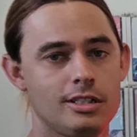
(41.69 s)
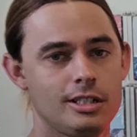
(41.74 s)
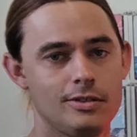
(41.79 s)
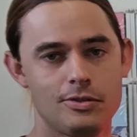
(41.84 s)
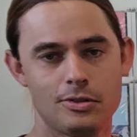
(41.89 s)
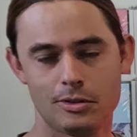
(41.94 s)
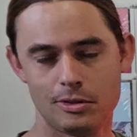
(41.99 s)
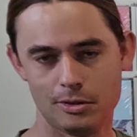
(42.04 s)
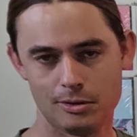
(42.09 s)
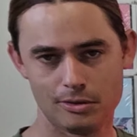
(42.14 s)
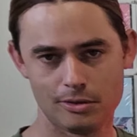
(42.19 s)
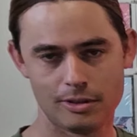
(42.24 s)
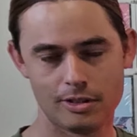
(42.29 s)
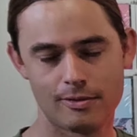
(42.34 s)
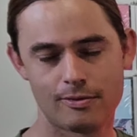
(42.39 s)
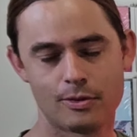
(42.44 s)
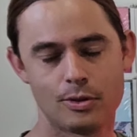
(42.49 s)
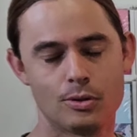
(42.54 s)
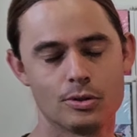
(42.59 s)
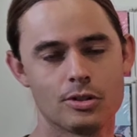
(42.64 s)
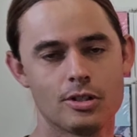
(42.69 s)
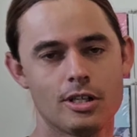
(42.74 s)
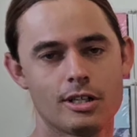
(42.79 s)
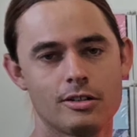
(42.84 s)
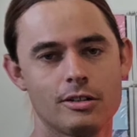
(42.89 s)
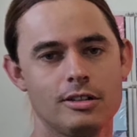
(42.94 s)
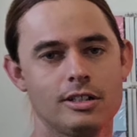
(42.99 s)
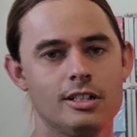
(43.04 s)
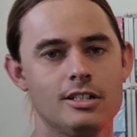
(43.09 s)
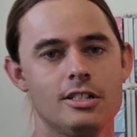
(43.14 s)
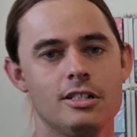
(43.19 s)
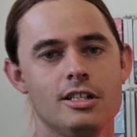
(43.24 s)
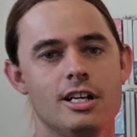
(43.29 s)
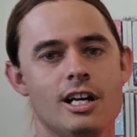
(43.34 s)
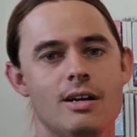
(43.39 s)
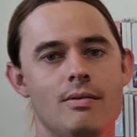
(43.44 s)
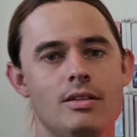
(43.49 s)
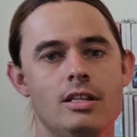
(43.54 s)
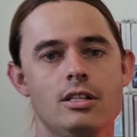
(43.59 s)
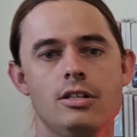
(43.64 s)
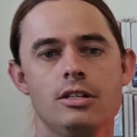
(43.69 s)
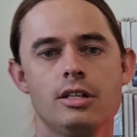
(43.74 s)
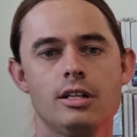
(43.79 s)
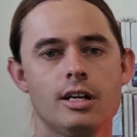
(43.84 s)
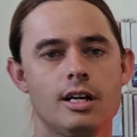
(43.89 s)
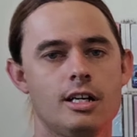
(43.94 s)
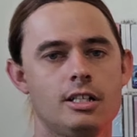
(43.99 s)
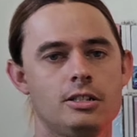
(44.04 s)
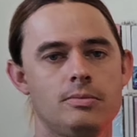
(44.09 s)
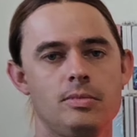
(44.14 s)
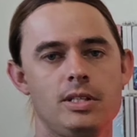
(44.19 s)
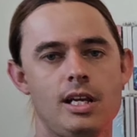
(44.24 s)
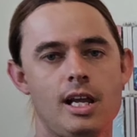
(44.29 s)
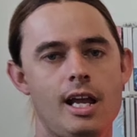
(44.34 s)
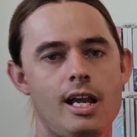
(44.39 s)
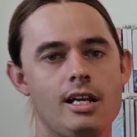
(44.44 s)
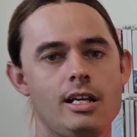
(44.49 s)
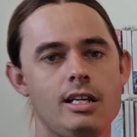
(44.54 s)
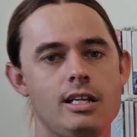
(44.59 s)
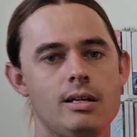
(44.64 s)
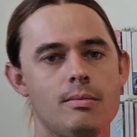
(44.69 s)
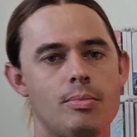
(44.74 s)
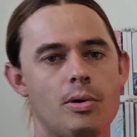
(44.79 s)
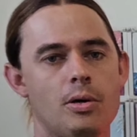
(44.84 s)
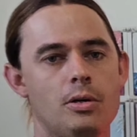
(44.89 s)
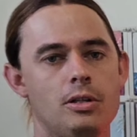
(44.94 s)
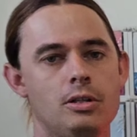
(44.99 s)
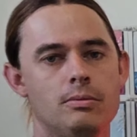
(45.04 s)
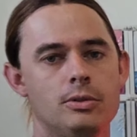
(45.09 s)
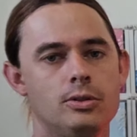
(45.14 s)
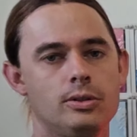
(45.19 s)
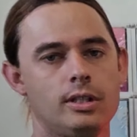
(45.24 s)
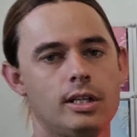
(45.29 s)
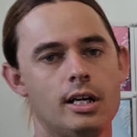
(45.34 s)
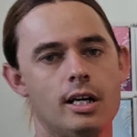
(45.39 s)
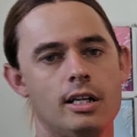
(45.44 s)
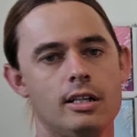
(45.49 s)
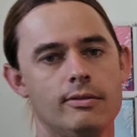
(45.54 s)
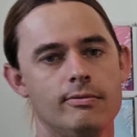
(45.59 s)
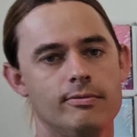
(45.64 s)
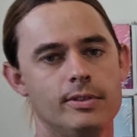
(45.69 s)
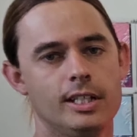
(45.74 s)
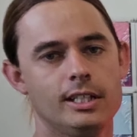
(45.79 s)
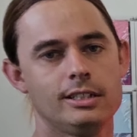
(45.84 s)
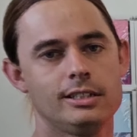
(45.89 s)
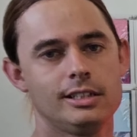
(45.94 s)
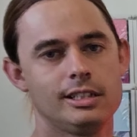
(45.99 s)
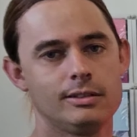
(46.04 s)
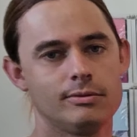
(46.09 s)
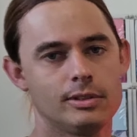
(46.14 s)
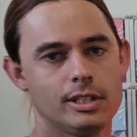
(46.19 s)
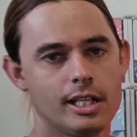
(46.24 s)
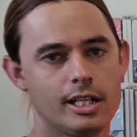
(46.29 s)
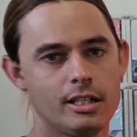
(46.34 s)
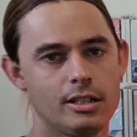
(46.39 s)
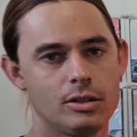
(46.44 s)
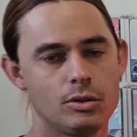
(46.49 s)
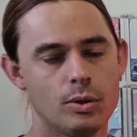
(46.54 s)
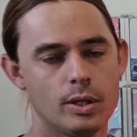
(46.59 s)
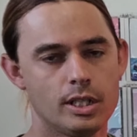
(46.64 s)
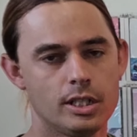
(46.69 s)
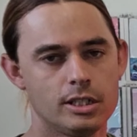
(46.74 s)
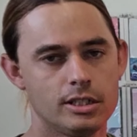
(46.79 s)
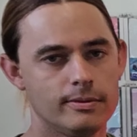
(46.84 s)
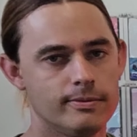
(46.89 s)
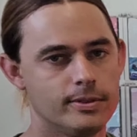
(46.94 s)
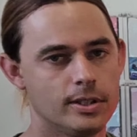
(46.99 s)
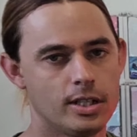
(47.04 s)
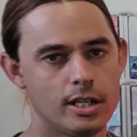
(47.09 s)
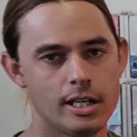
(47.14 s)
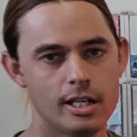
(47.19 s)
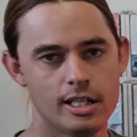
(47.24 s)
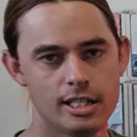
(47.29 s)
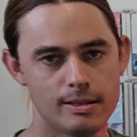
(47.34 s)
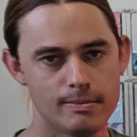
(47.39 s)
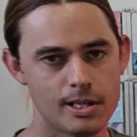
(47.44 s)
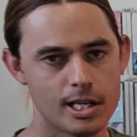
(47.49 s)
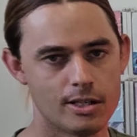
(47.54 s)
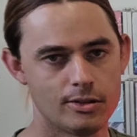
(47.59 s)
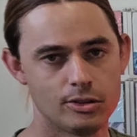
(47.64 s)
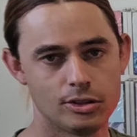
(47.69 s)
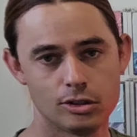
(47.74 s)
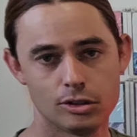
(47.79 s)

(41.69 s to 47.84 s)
It gives you a little, of course, icon against your name, and then you can ask me any Pokemon card investing related question via email.